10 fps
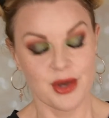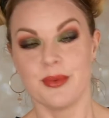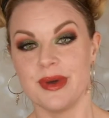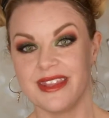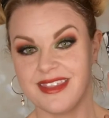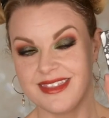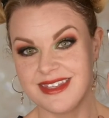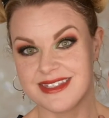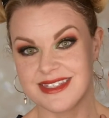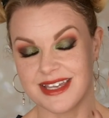with
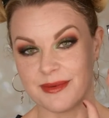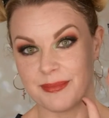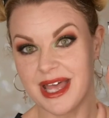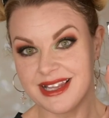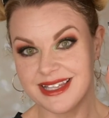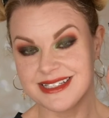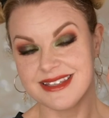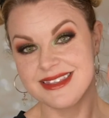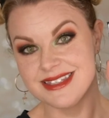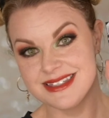this
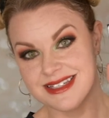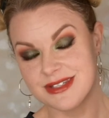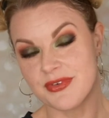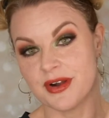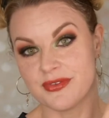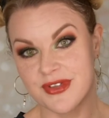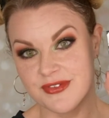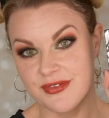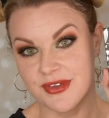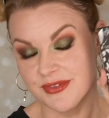palette. This is from
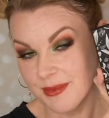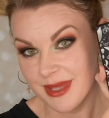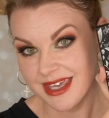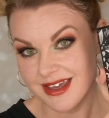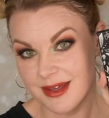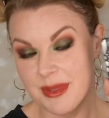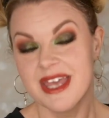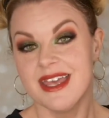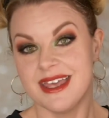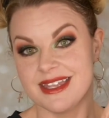5050 Makeup
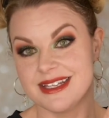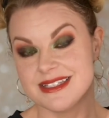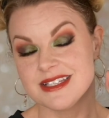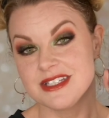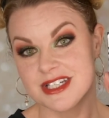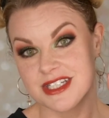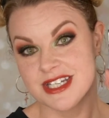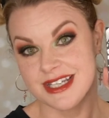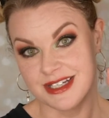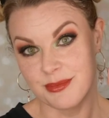and it's a
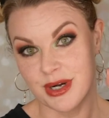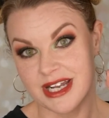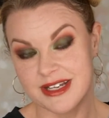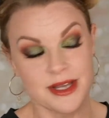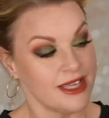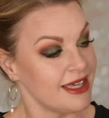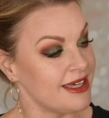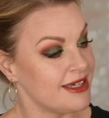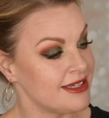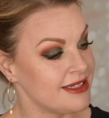Dutch indie brand.
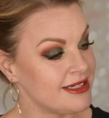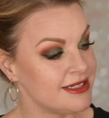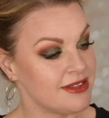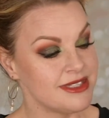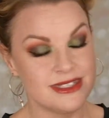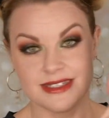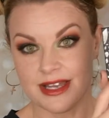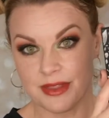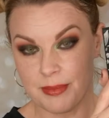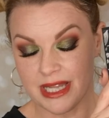And this is
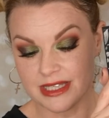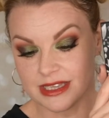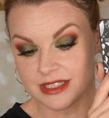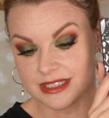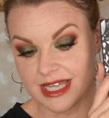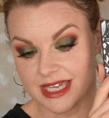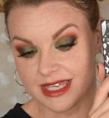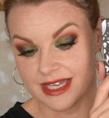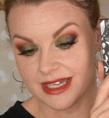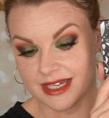how the palette looks
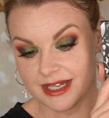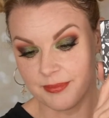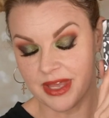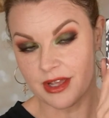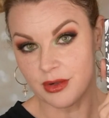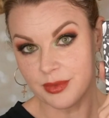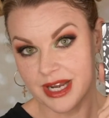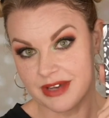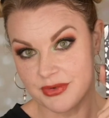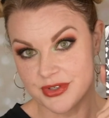like. I
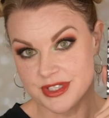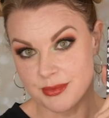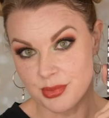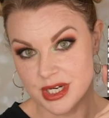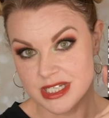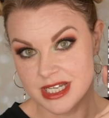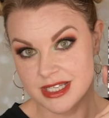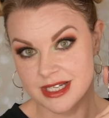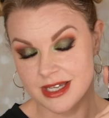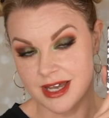already have a first
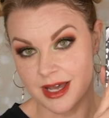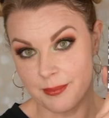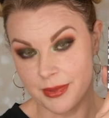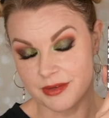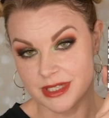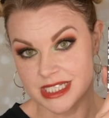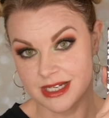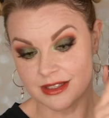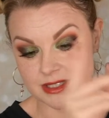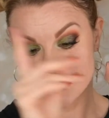impression up on my
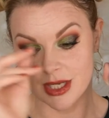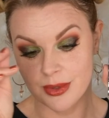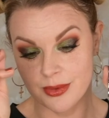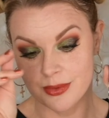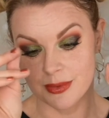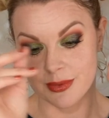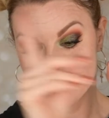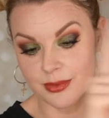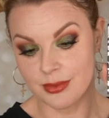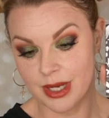channel,
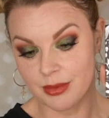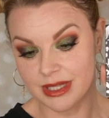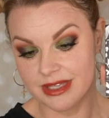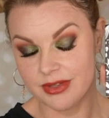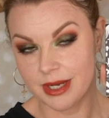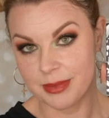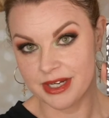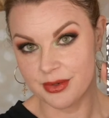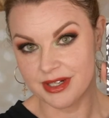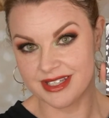so I will leave it up
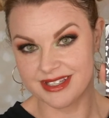here